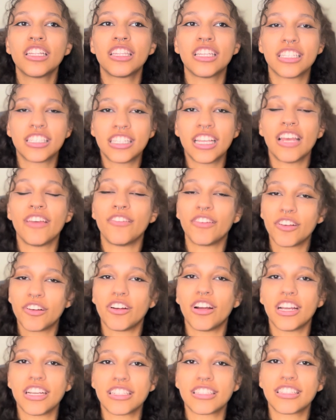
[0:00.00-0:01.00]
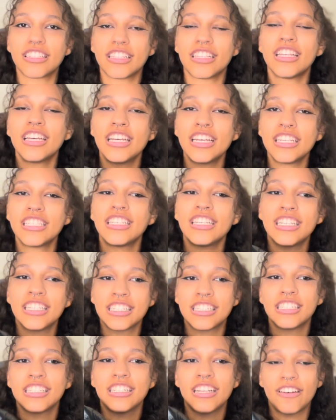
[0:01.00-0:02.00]
the saving grace. This
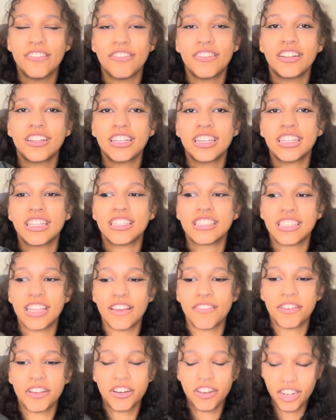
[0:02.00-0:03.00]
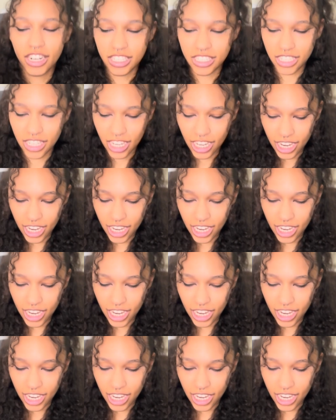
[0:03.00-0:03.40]
is definitely the saving grace.